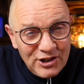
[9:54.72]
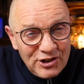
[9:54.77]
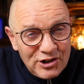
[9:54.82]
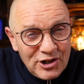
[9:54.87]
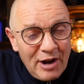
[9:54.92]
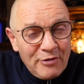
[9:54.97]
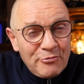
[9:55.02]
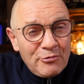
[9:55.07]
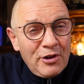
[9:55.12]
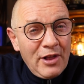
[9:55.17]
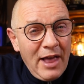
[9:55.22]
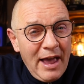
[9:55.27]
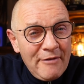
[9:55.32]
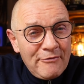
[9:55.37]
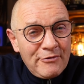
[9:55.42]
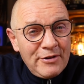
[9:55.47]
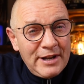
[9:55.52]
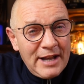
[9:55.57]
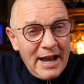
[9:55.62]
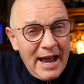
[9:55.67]
general
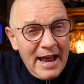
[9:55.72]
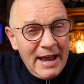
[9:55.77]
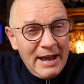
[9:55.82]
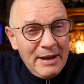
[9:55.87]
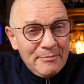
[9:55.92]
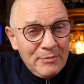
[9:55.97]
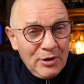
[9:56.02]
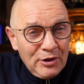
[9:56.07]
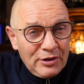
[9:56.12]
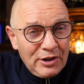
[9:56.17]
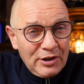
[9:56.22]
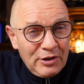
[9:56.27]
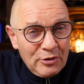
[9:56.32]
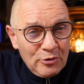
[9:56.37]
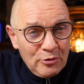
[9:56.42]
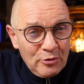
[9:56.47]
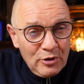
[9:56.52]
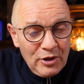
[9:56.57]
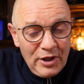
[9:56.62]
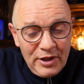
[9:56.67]
everyday
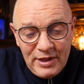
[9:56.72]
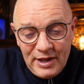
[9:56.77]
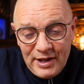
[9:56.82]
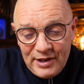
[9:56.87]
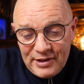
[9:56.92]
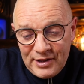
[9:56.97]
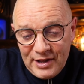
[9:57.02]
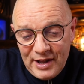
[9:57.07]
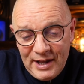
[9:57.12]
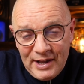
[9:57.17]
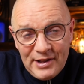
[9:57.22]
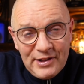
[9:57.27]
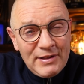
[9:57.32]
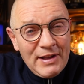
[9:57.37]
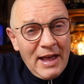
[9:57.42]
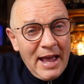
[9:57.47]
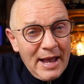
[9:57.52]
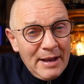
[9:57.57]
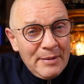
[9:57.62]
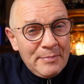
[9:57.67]
multi-tool, this is
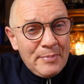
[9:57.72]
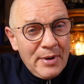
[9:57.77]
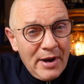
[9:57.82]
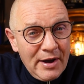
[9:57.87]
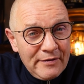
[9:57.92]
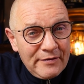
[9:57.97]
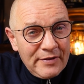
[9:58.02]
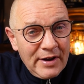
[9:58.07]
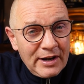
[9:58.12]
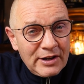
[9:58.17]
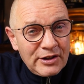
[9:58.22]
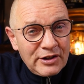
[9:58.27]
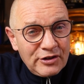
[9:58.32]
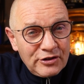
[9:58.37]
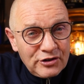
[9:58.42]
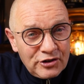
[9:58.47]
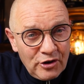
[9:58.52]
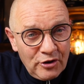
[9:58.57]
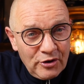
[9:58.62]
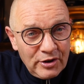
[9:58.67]
a perfect
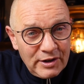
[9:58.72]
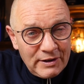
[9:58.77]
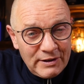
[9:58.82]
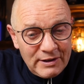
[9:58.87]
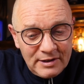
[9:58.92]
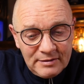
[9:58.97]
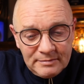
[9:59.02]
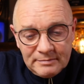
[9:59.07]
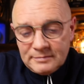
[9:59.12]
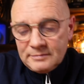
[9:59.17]
choice.